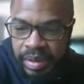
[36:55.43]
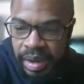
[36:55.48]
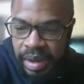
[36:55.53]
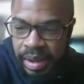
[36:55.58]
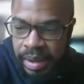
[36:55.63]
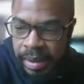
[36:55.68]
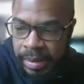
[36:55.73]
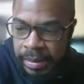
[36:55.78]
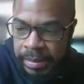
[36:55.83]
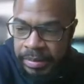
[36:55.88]

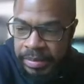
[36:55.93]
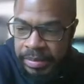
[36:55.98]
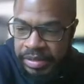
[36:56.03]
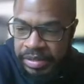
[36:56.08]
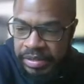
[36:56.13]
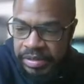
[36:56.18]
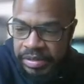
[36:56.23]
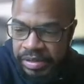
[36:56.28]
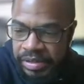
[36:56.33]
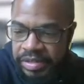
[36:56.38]
uh,
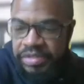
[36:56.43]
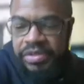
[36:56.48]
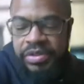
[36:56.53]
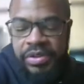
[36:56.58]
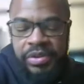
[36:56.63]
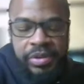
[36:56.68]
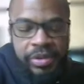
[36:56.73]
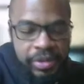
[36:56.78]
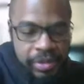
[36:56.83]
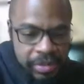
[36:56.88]
get get
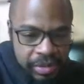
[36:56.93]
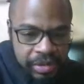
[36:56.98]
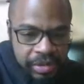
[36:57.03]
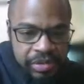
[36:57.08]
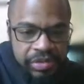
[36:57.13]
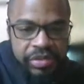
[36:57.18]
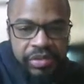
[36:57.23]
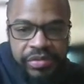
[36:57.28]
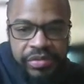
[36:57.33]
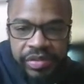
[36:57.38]
your
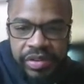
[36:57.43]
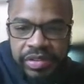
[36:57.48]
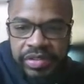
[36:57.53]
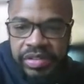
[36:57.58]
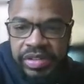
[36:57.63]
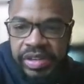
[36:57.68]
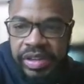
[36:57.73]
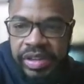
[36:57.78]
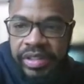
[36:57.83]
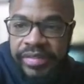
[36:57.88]
get your
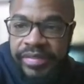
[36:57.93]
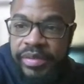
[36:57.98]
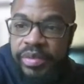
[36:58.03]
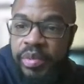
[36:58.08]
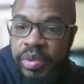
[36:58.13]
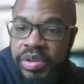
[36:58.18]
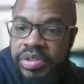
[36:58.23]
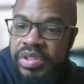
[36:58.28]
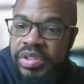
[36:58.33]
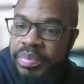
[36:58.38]
funds together if you
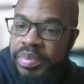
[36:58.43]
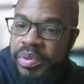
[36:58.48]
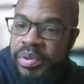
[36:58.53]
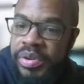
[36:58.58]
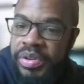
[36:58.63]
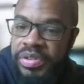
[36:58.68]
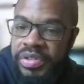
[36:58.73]
want to support